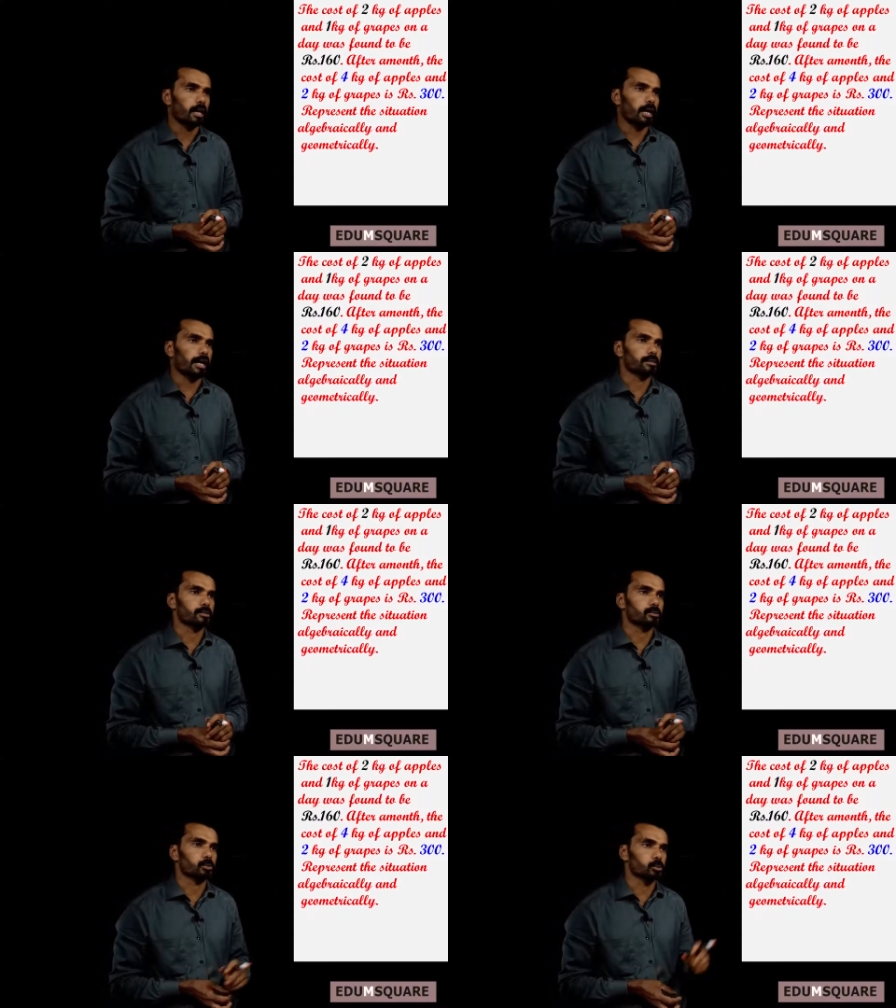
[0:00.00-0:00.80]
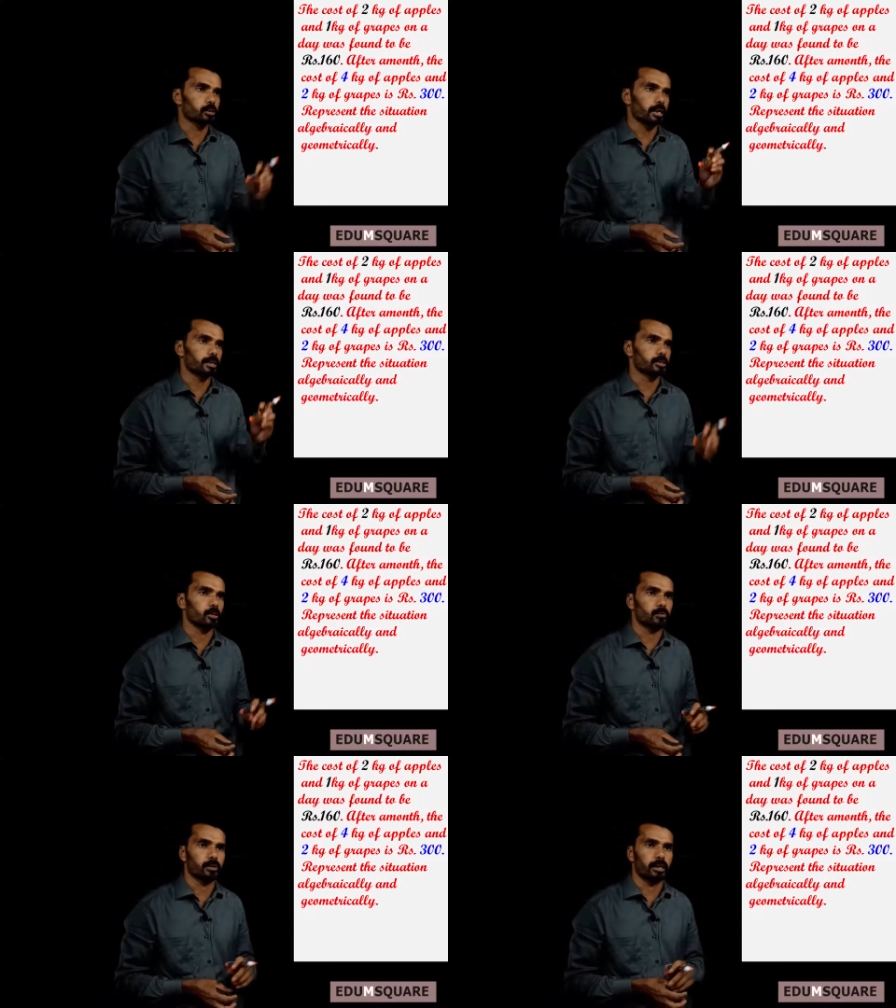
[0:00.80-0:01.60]
and 2 kg
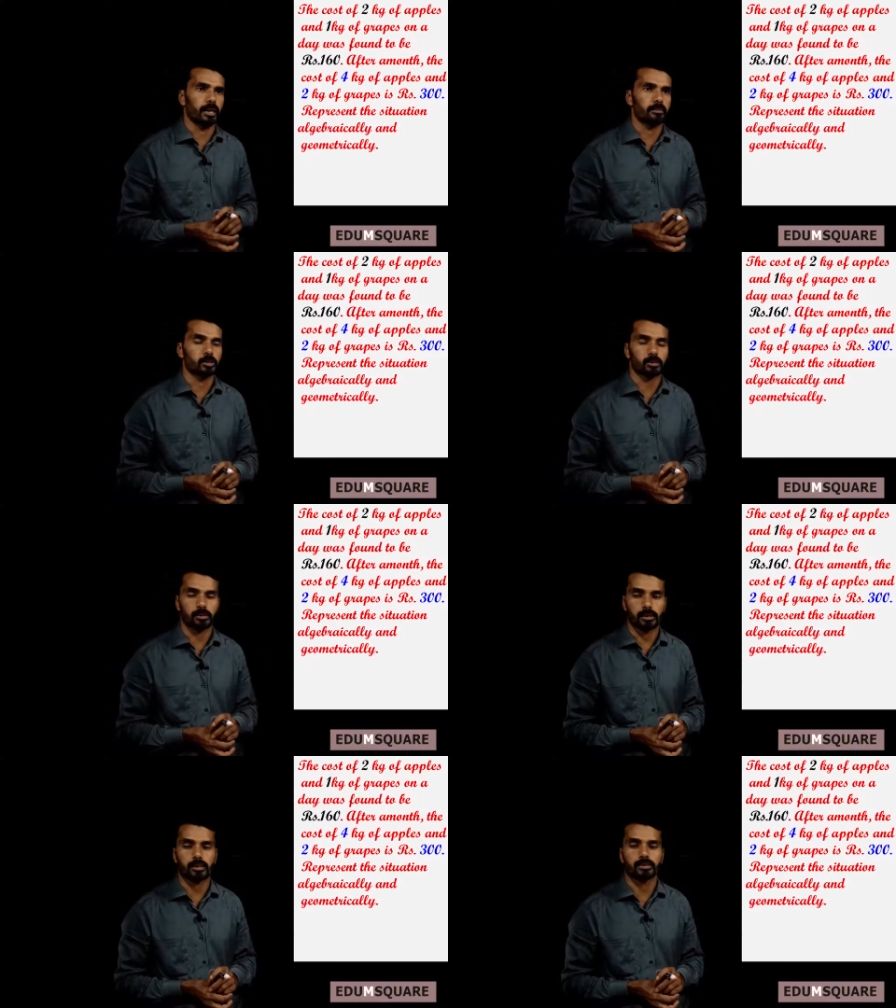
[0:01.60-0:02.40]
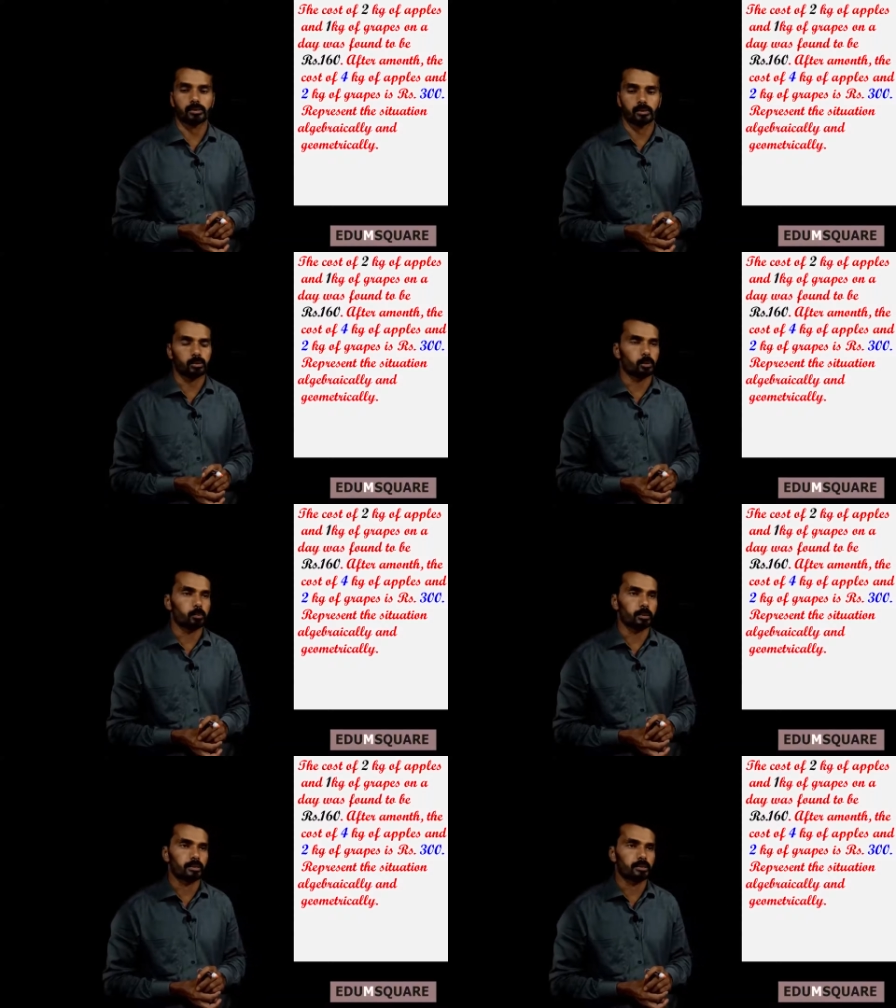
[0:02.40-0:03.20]
of grapes is
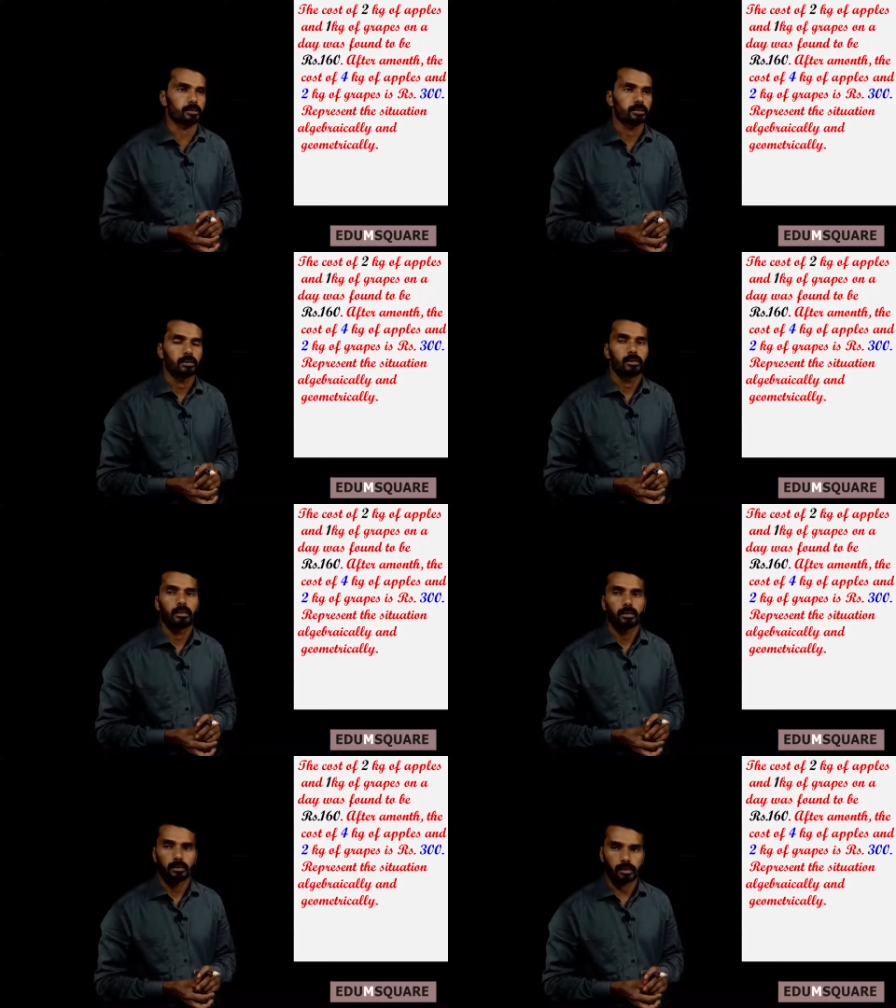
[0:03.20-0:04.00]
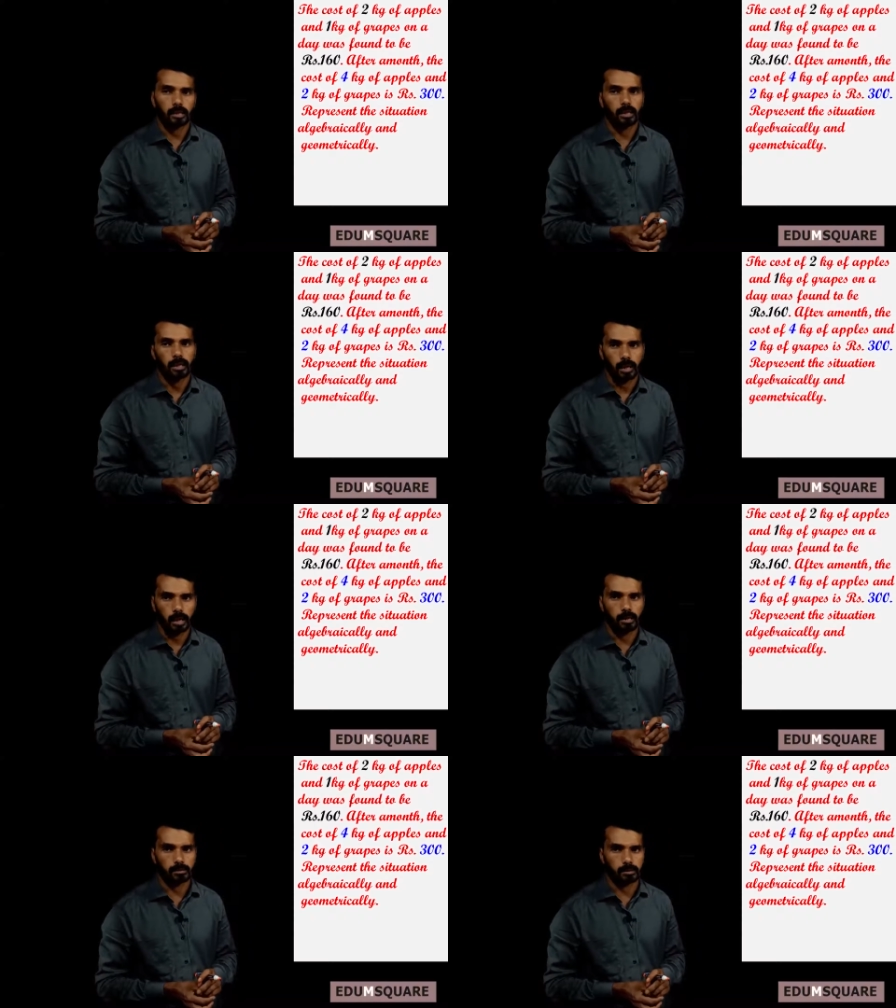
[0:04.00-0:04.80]
rupees
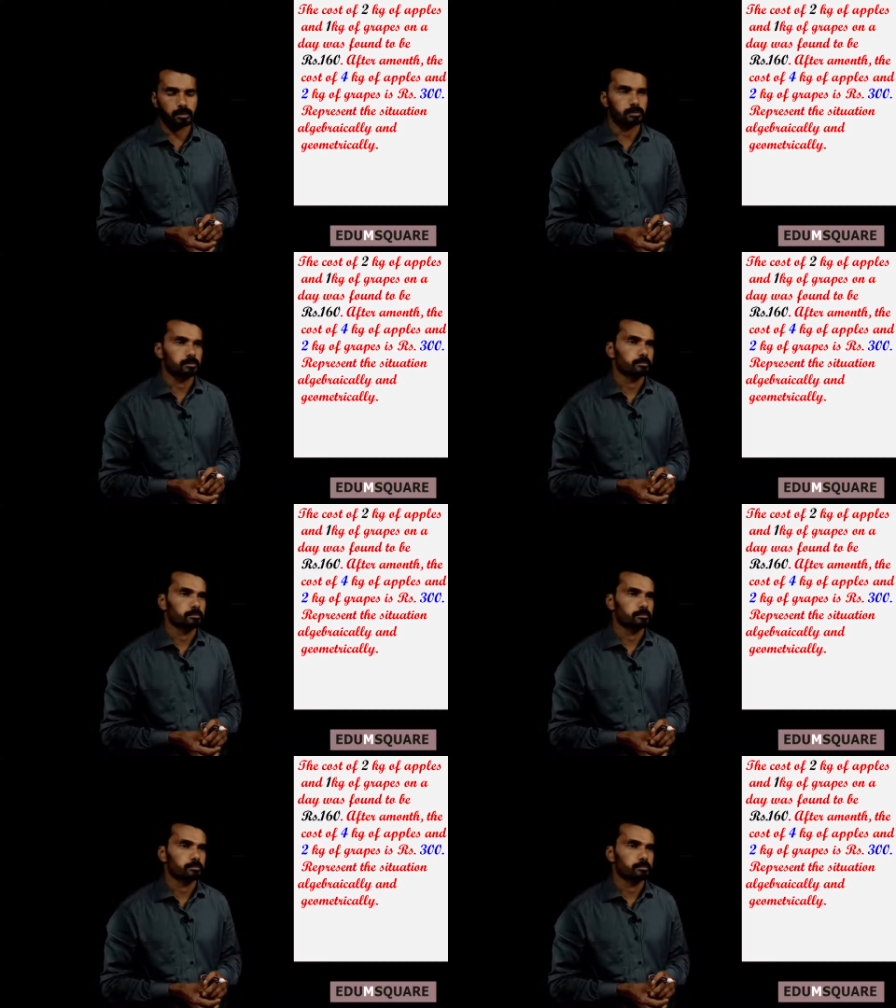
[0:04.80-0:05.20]
300.